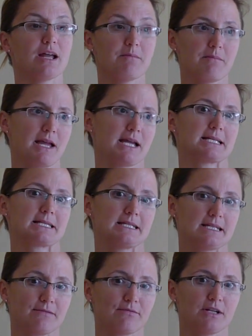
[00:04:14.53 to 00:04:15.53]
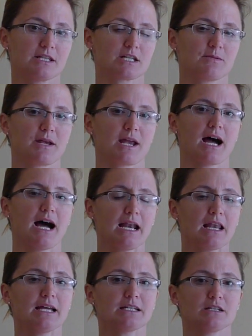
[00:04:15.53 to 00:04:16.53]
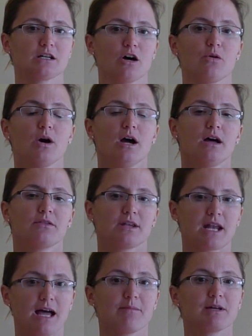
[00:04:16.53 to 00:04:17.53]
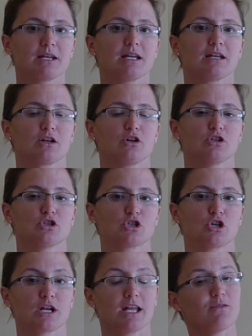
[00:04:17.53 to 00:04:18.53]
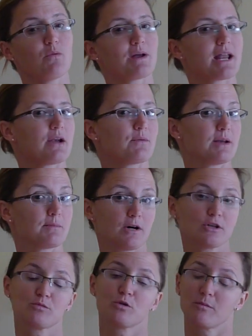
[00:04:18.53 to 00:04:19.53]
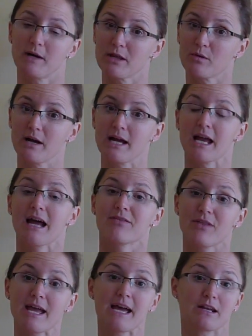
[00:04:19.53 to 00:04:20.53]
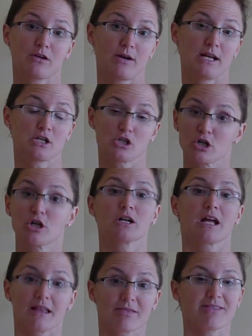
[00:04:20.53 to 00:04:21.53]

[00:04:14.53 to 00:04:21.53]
It makes a difference to me. I like to know that I'm going to get a good shirt. Even when I ran Baltimore, by the way, they had a great shirt.